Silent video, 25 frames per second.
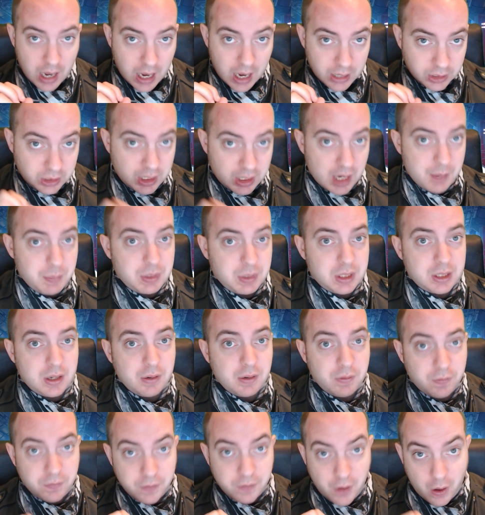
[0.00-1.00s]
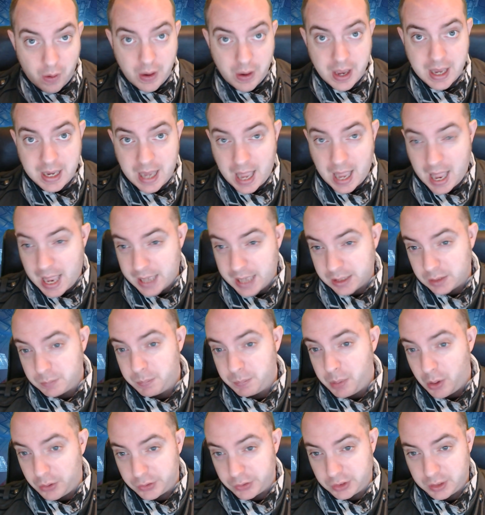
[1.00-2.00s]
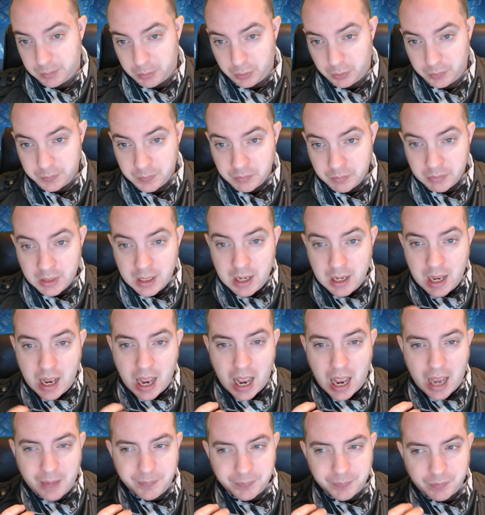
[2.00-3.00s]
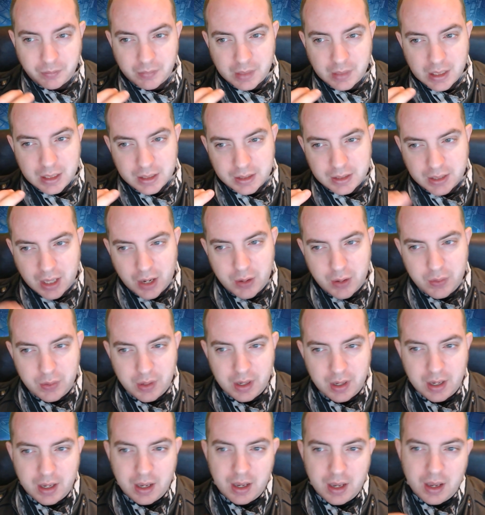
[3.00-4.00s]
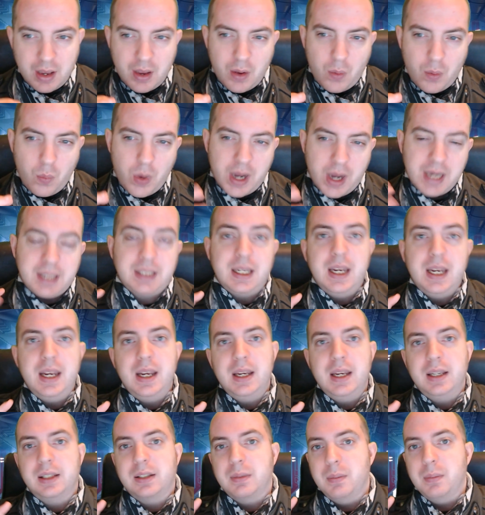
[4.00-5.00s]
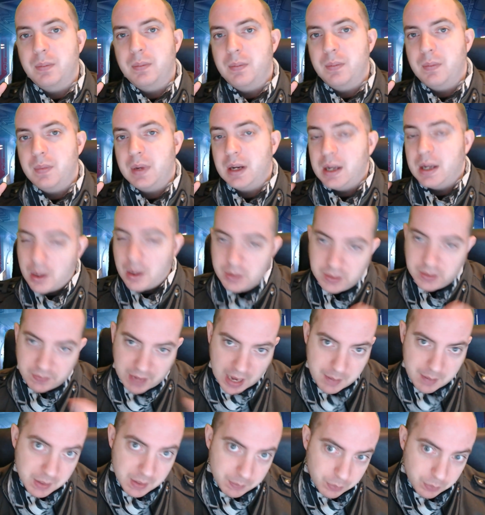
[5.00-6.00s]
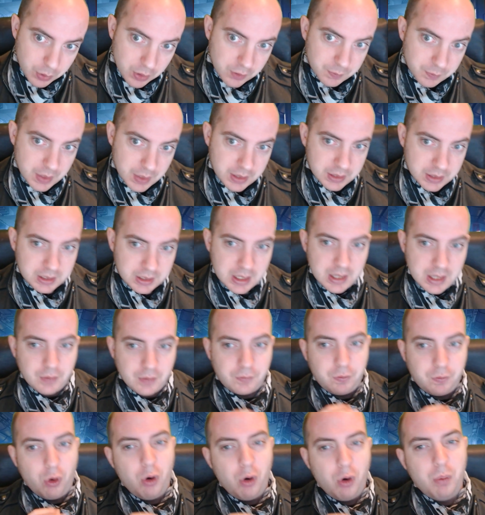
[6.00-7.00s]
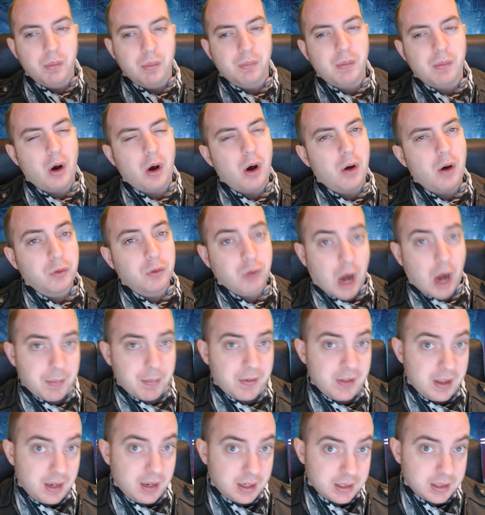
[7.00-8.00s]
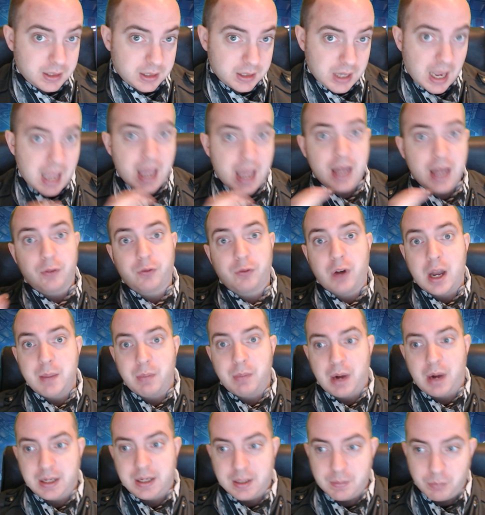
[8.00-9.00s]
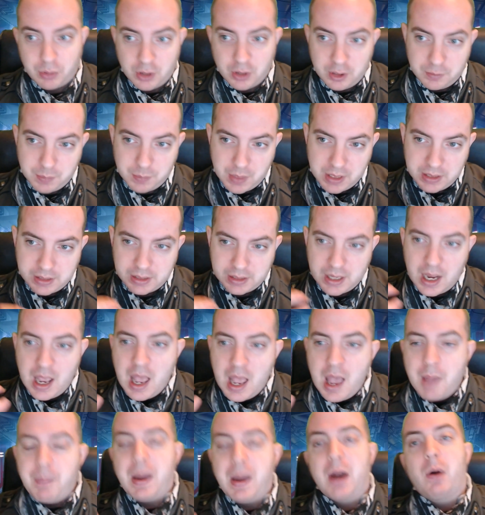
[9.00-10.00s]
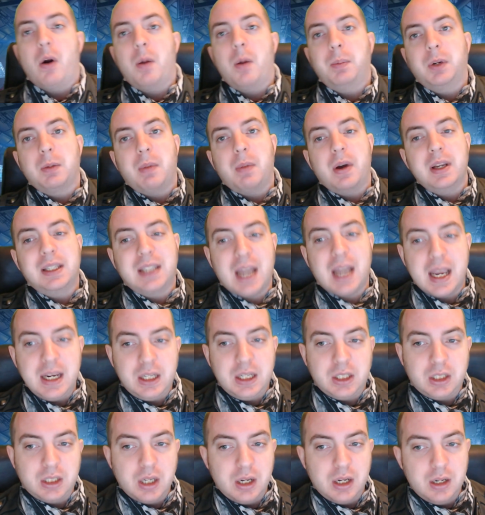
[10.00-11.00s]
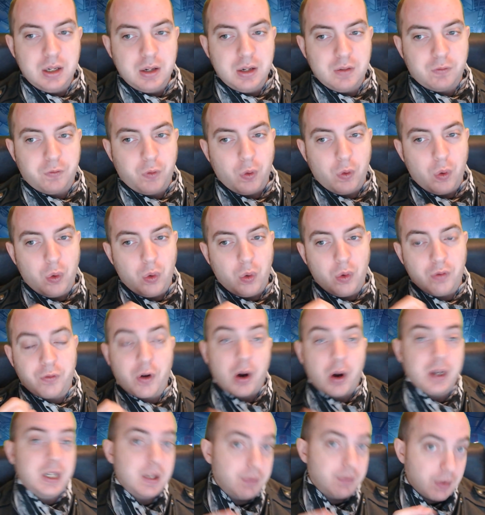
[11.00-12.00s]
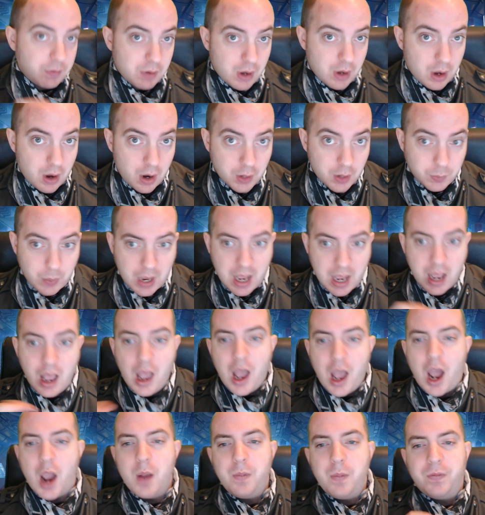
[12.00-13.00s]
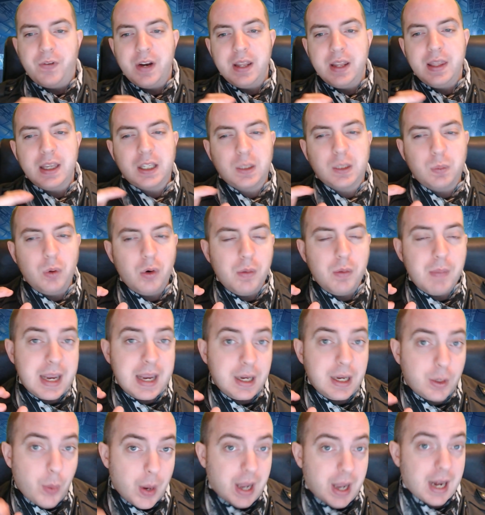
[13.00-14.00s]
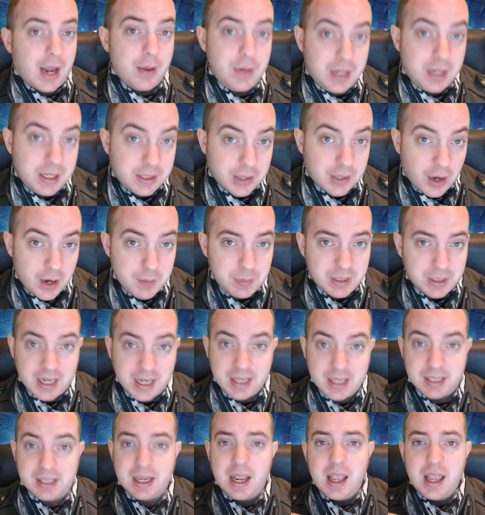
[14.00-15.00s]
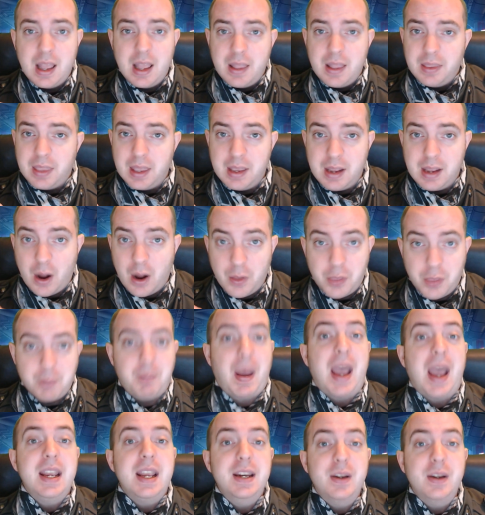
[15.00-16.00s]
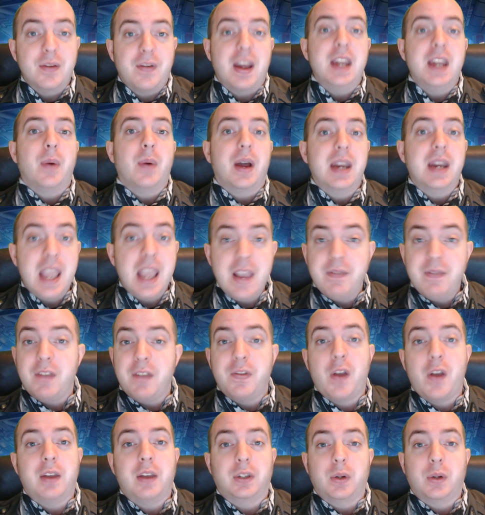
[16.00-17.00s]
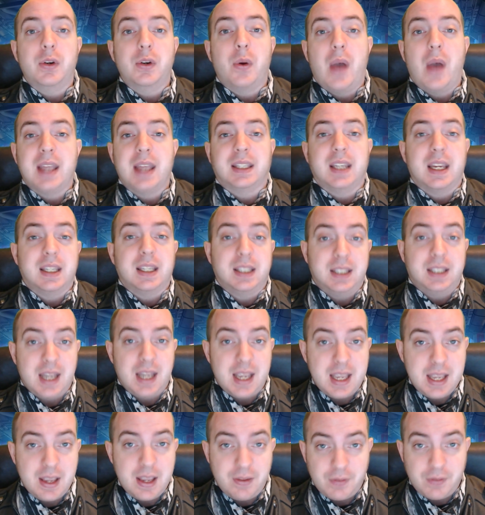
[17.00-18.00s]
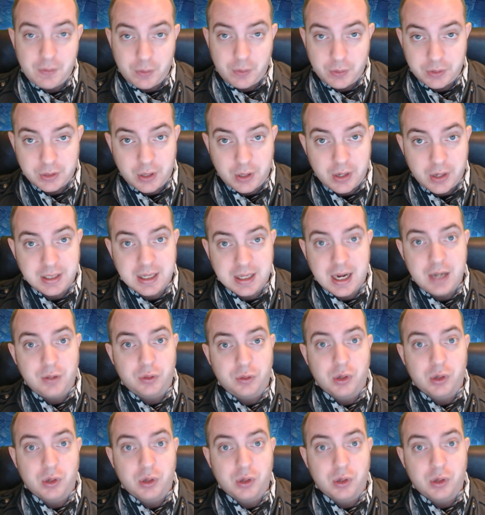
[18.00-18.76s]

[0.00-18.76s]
ships flying as possible. So we're going to see loads of gaming improvements in the form of graphics and frame rate improvements, better optimization for a variety of different hardware. Hopefully this will mean quicker loading times, because they are the bane of anyone. Even if it's on your SSD, even on solid state